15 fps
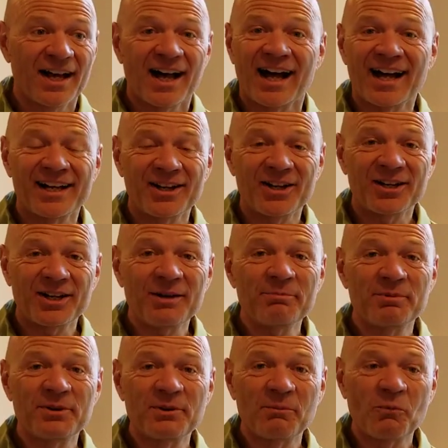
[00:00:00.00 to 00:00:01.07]
I got up
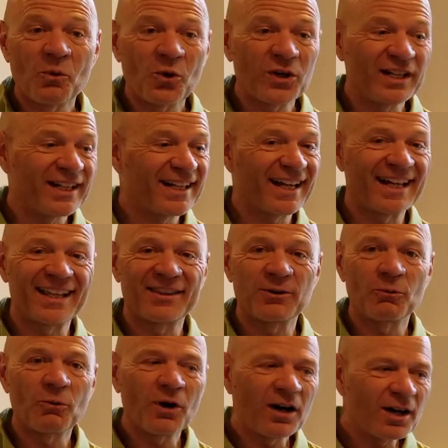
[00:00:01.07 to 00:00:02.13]
in the morning and the
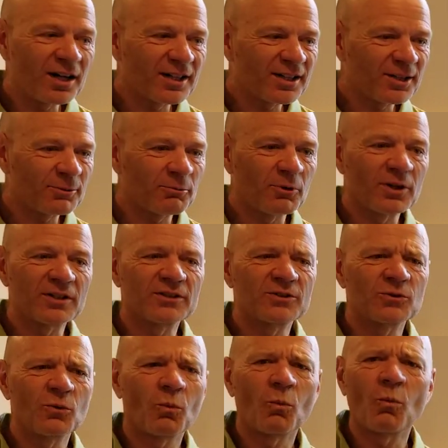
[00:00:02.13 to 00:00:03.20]
water
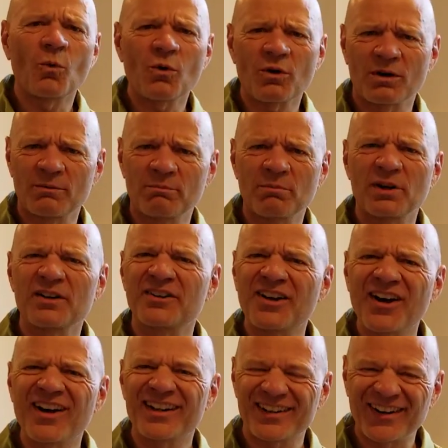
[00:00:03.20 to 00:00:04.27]
was warm, but
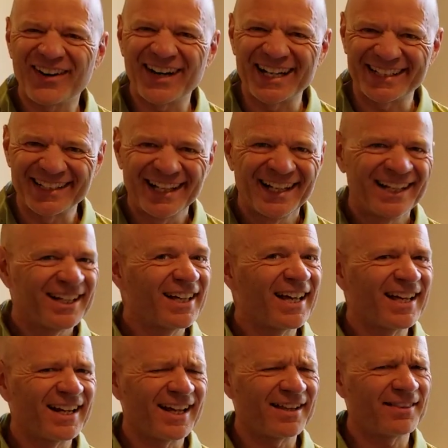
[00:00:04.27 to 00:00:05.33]
not hot.
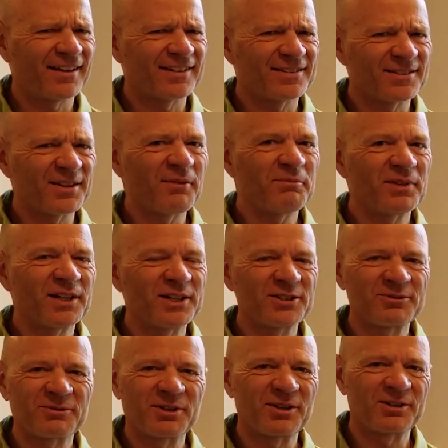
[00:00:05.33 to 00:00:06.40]
And I thought something is
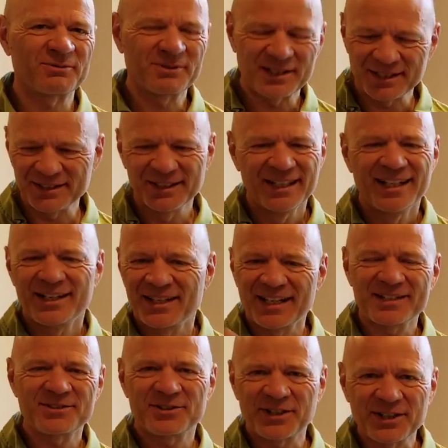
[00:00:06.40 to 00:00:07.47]
wrong. Well,
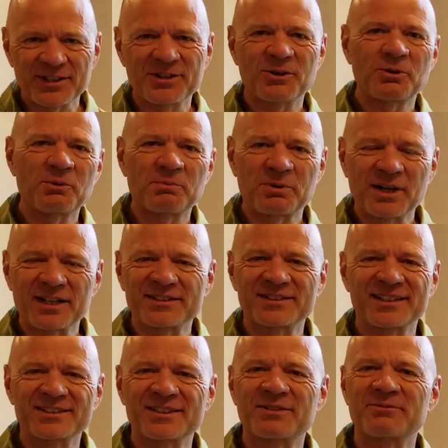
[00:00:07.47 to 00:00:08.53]
that started the whole
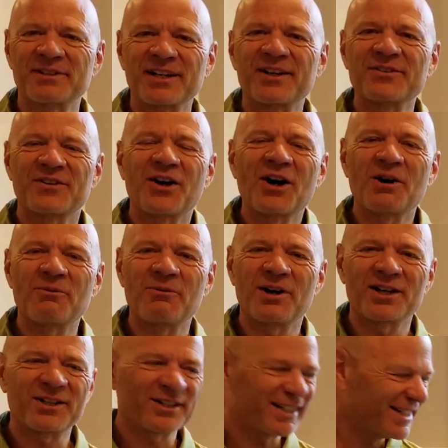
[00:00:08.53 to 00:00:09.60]
process and we got the hot
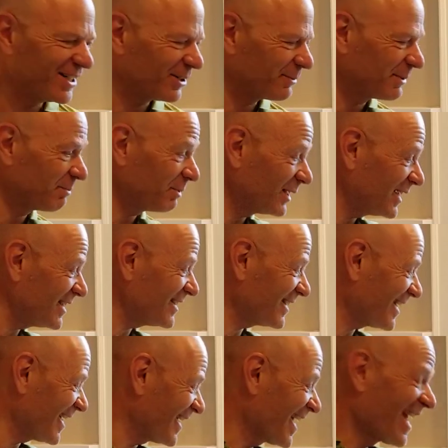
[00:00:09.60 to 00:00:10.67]
water heater replaced
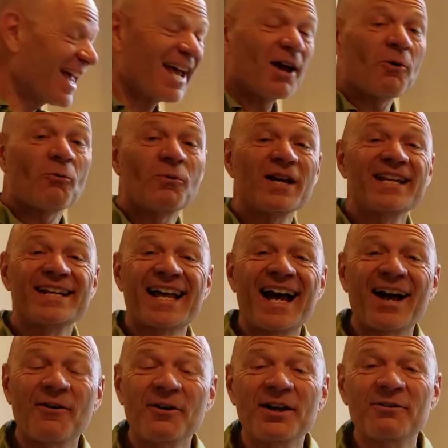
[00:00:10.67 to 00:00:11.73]
and we
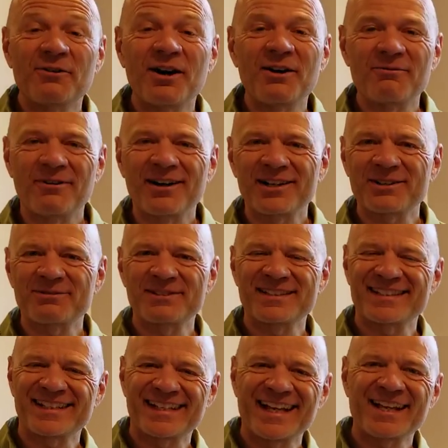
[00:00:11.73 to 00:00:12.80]
now have hot water
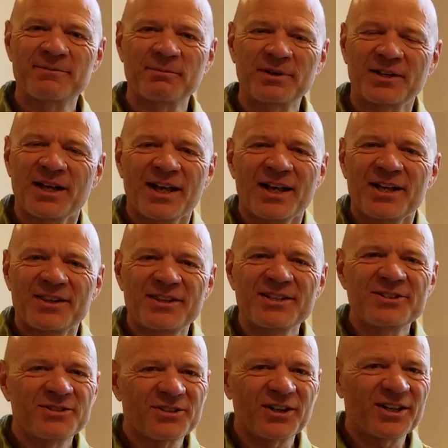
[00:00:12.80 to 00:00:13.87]
once again. But
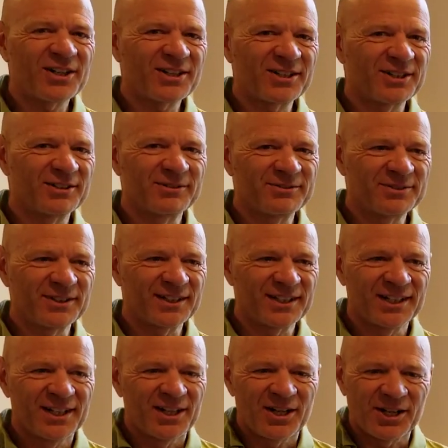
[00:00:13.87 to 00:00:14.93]
this talk of, uh,
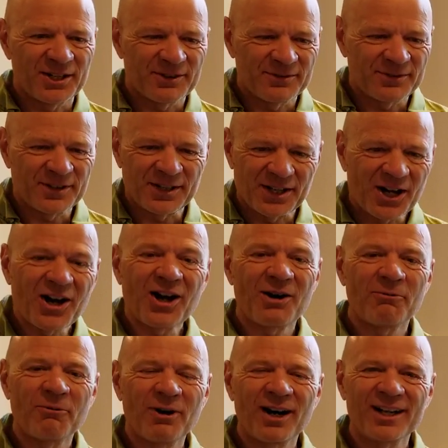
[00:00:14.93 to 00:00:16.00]
of uh,
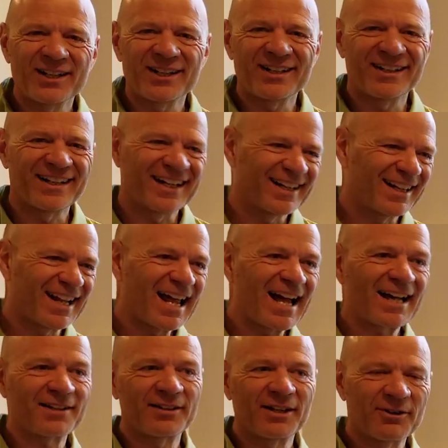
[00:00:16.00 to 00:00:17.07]
hot water and
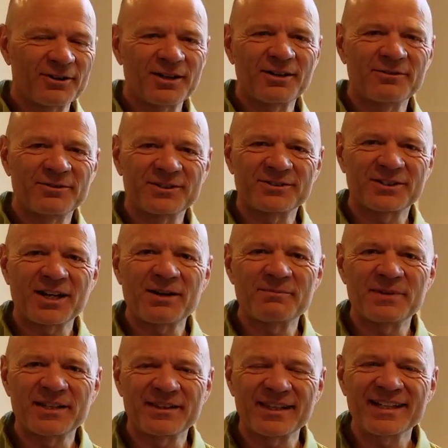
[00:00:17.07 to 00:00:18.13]
lack thereof has got
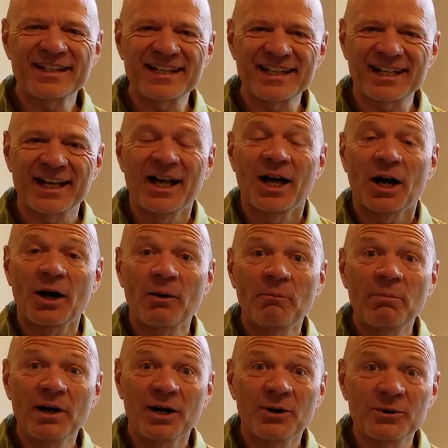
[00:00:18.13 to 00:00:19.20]
me thinking
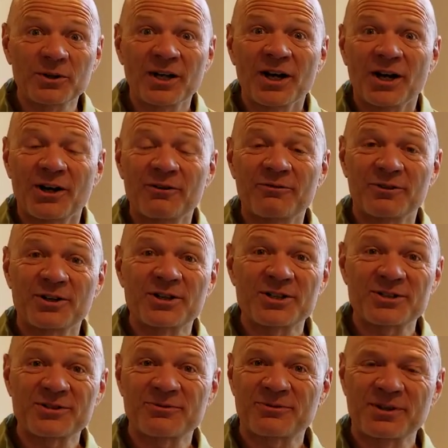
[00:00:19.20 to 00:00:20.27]
about a
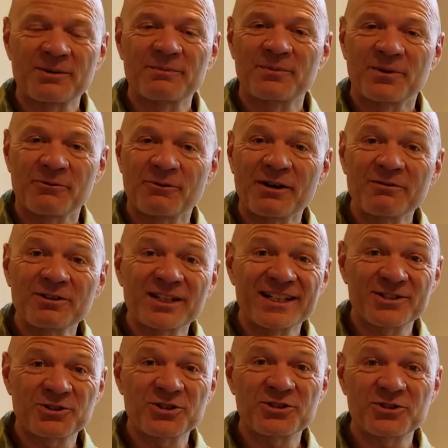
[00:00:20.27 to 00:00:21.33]
verse from
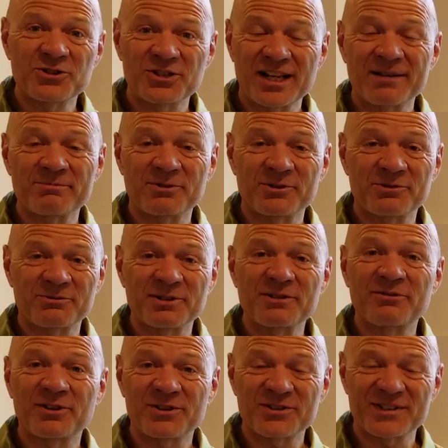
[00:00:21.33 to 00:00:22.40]
Revelations chapter 3
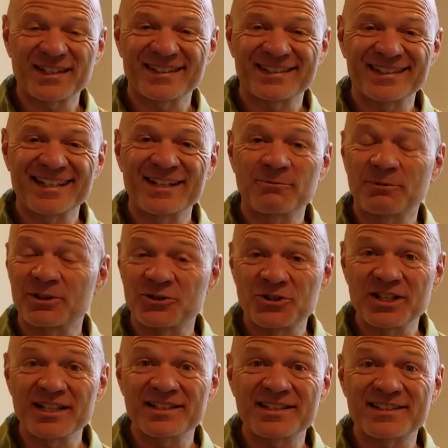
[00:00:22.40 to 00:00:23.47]
verse 16 where
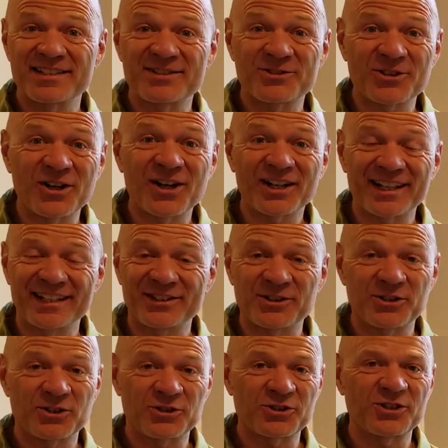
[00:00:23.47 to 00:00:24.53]
Jesus is talking to
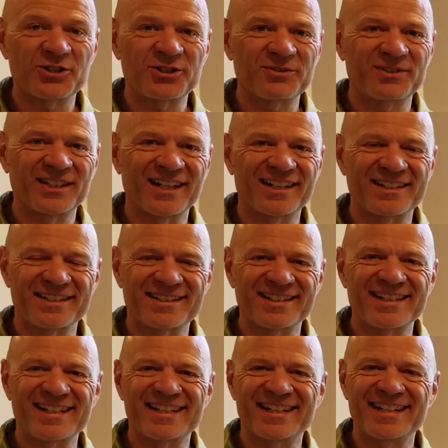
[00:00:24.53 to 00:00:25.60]
the church of
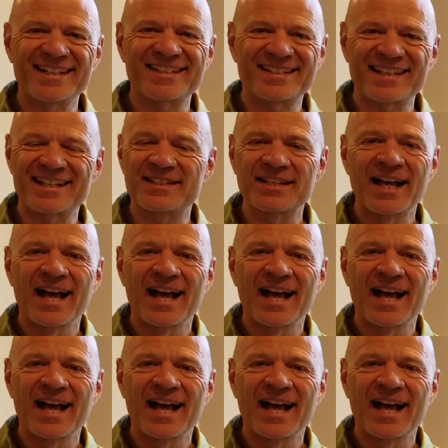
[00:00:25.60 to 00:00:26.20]
Laodicea and he says,